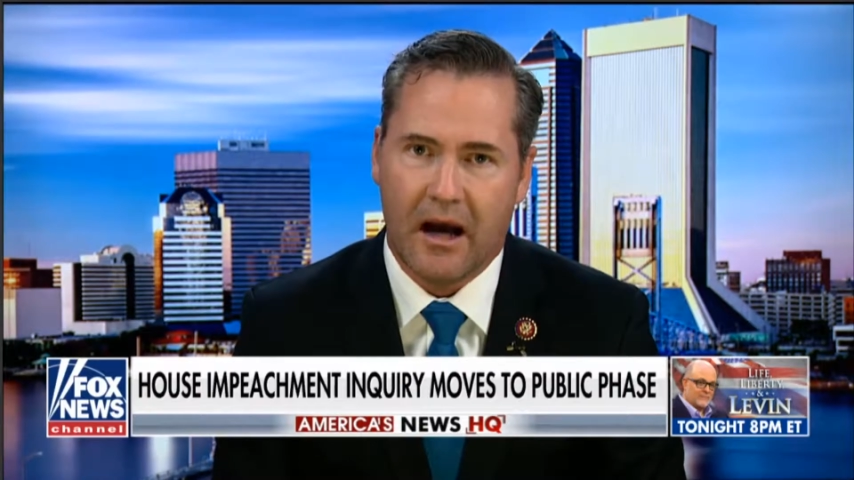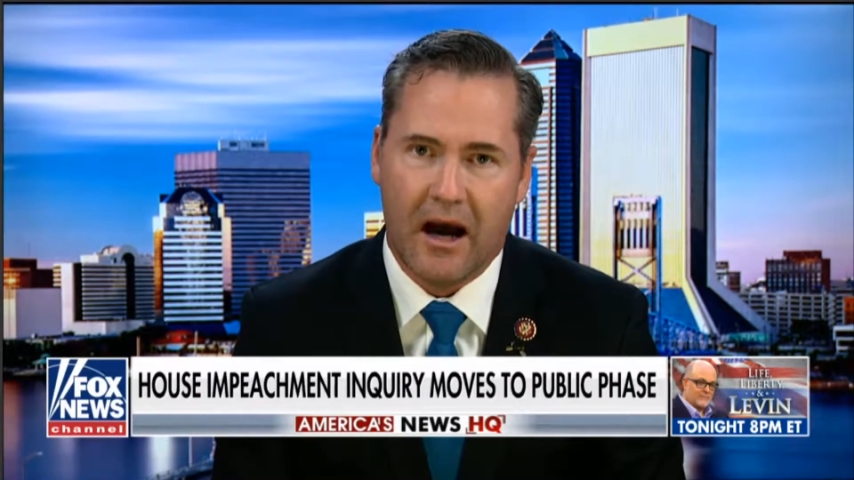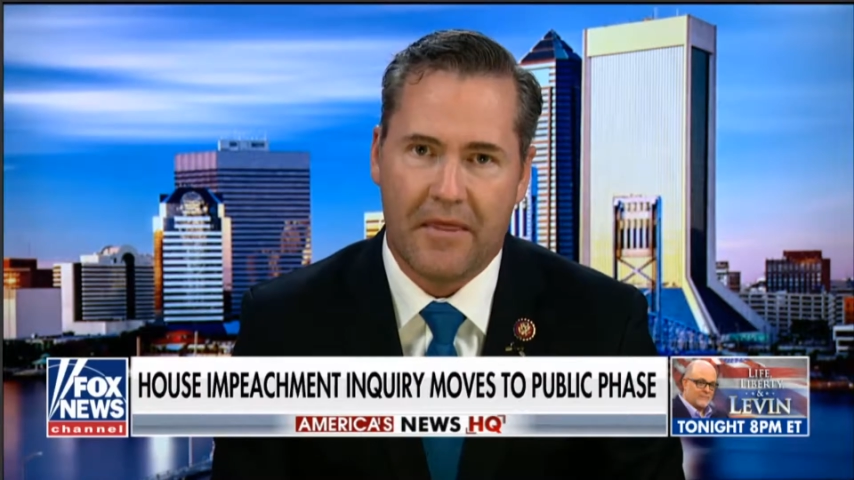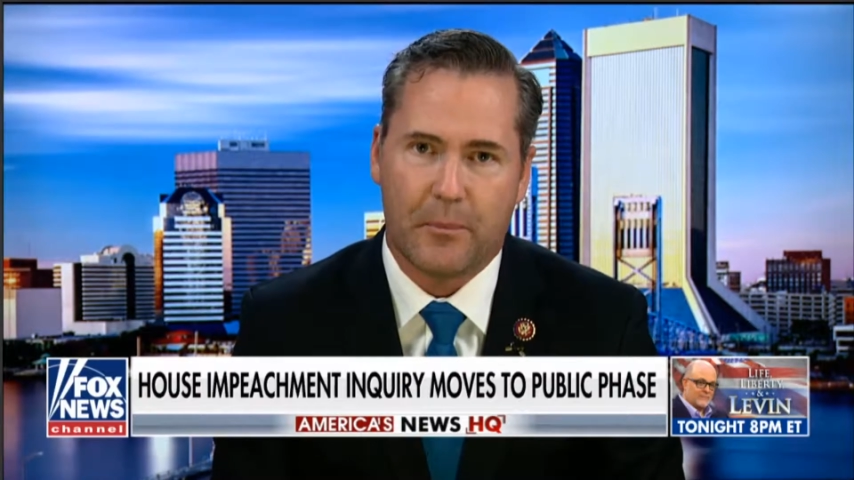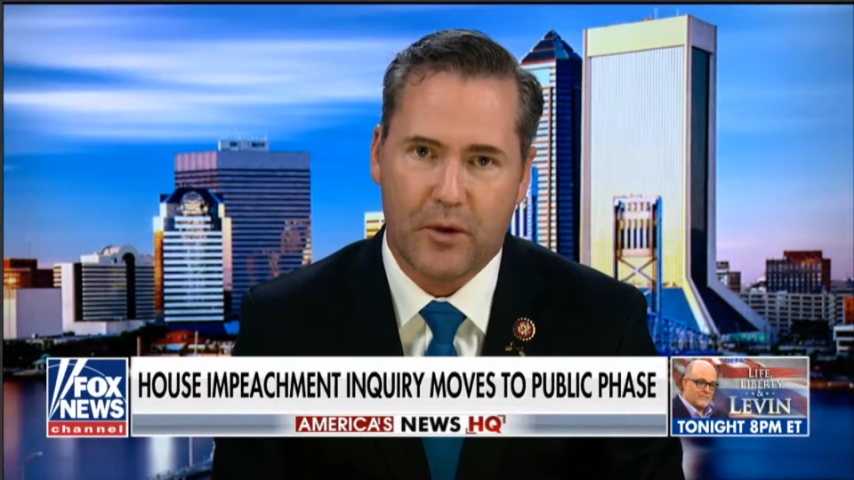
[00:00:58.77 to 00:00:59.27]

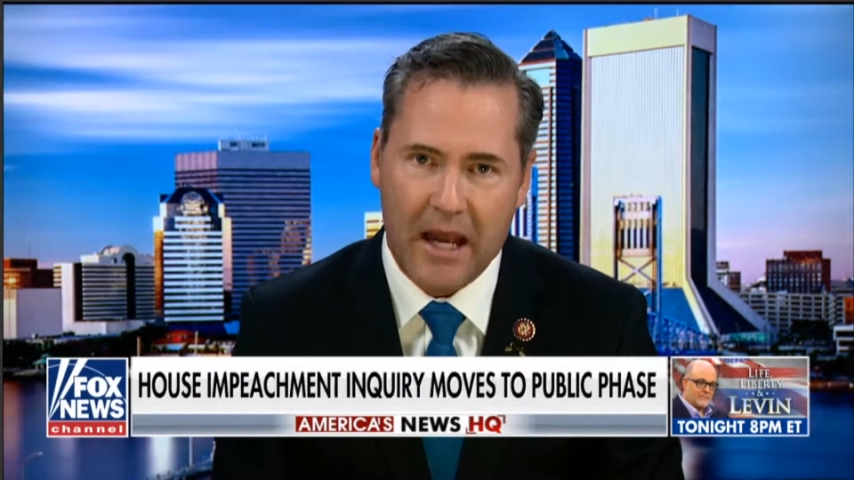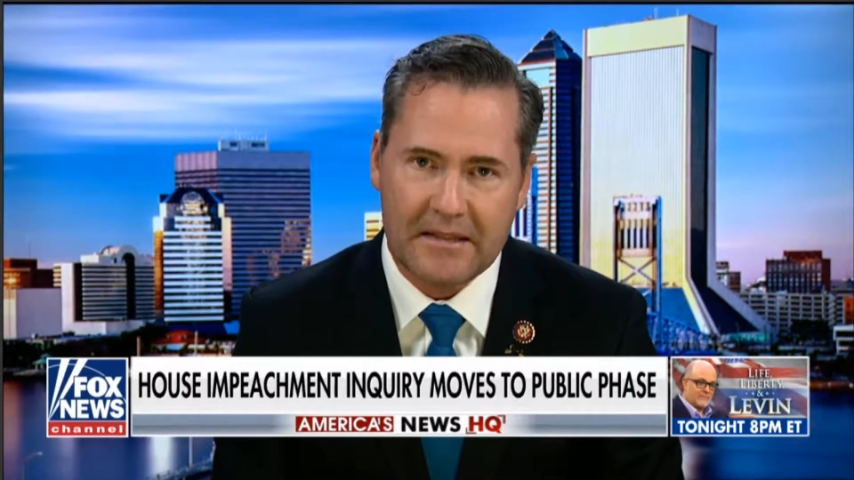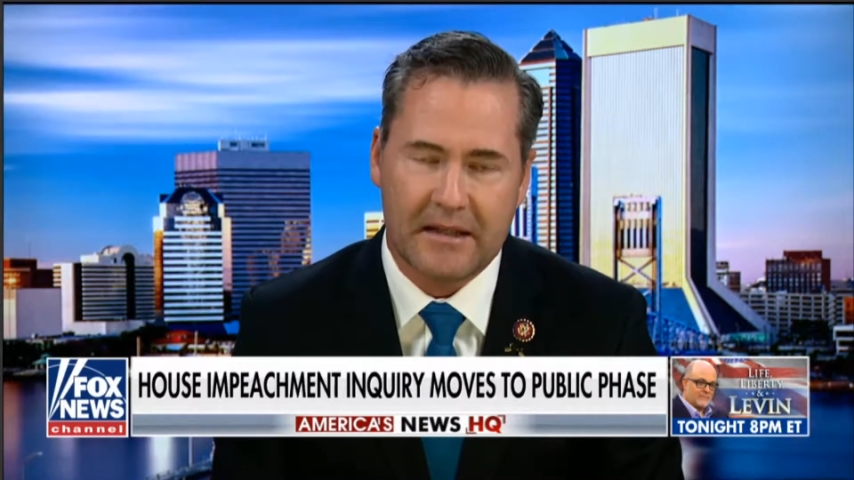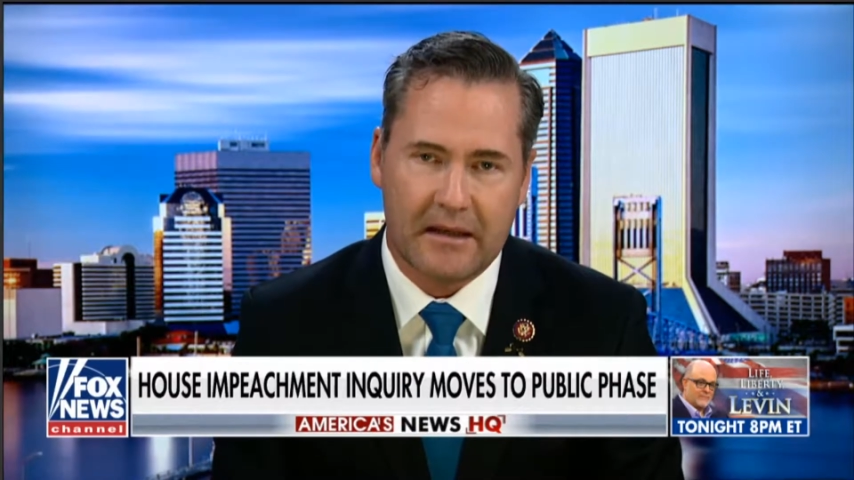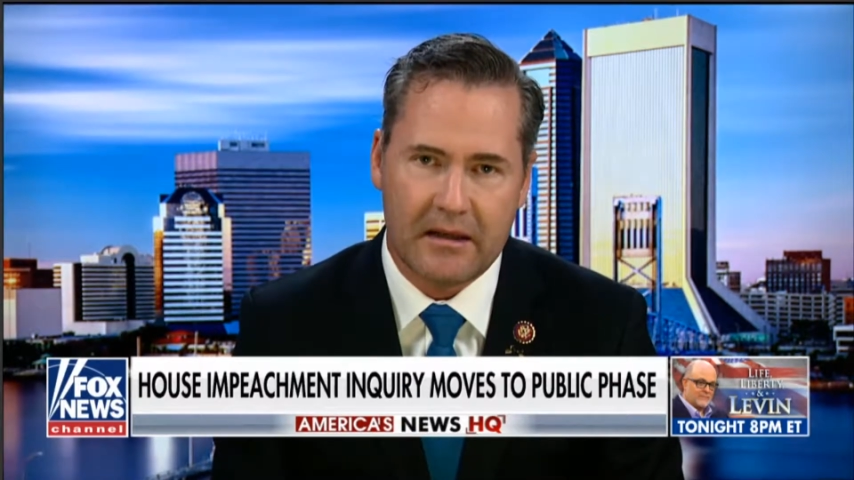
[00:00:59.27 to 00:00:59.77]
the
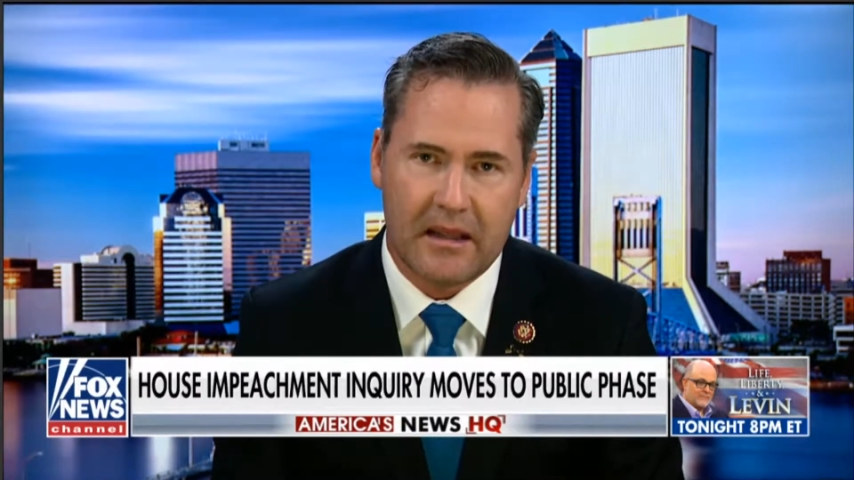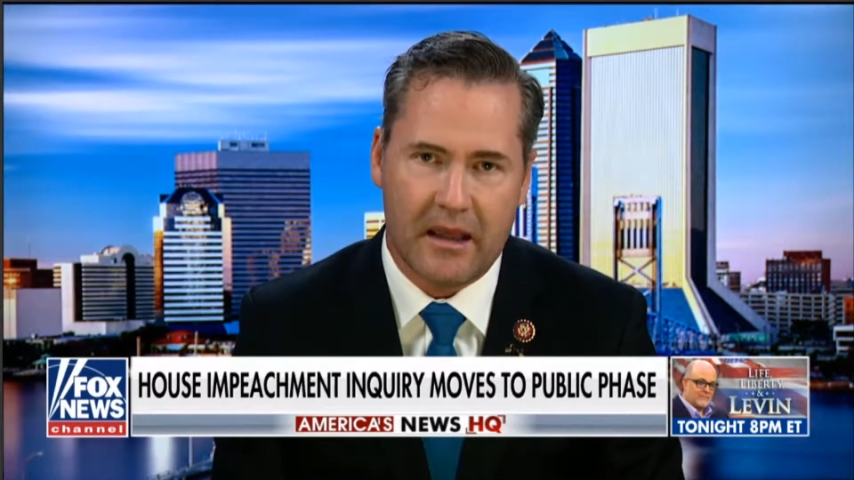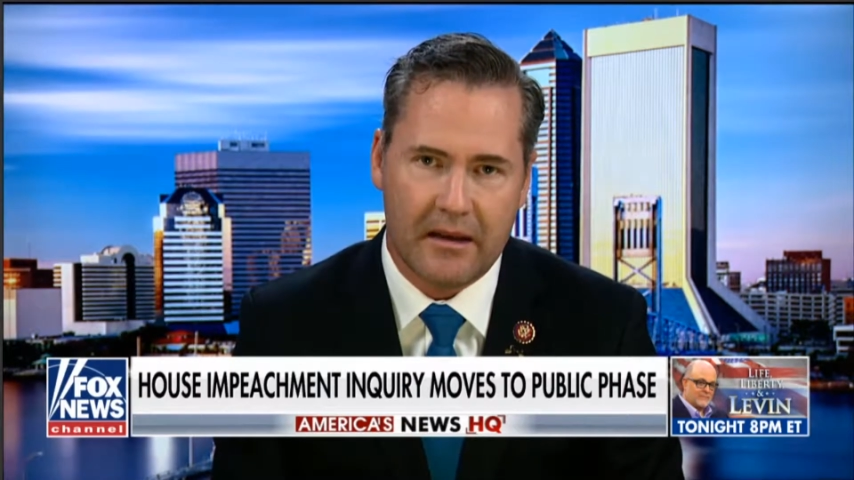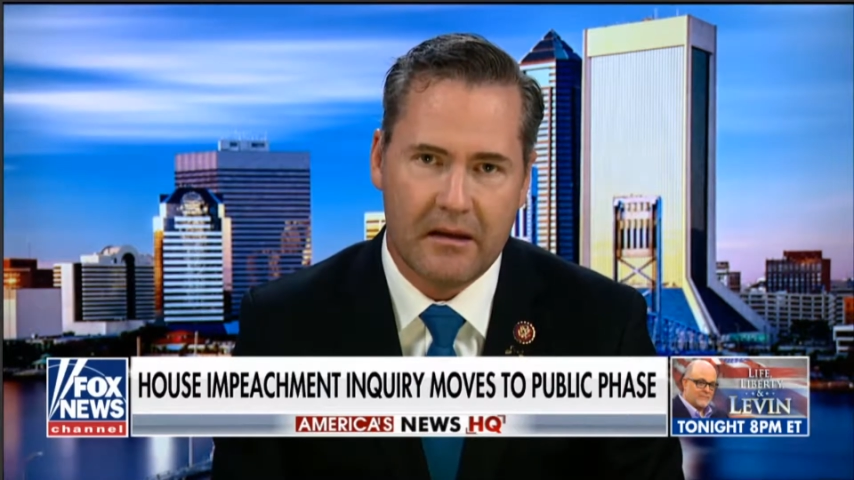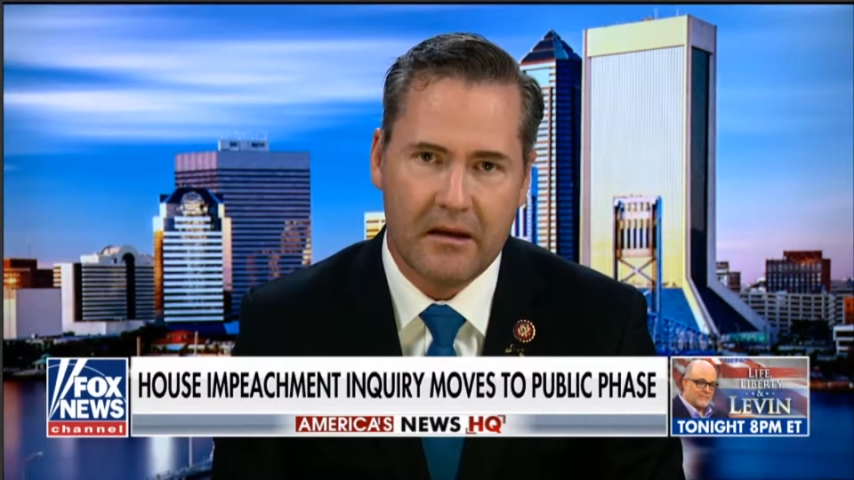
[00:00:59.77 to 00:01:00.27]
president
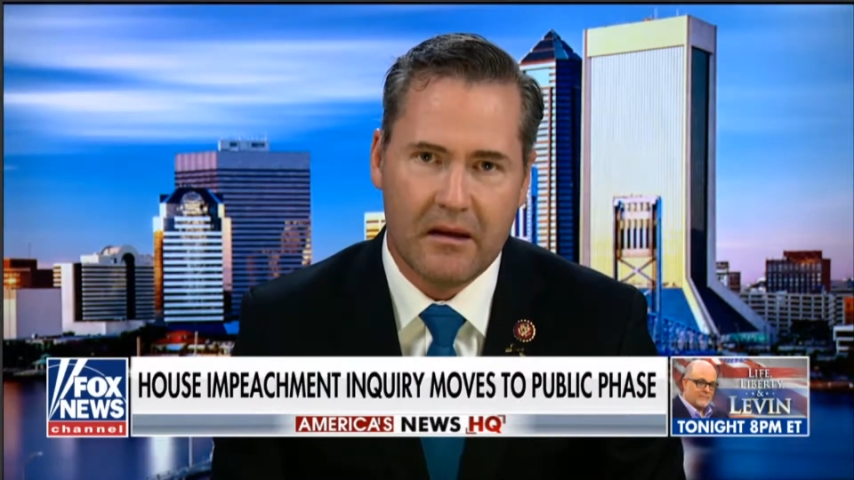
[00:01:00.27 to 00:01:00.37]
get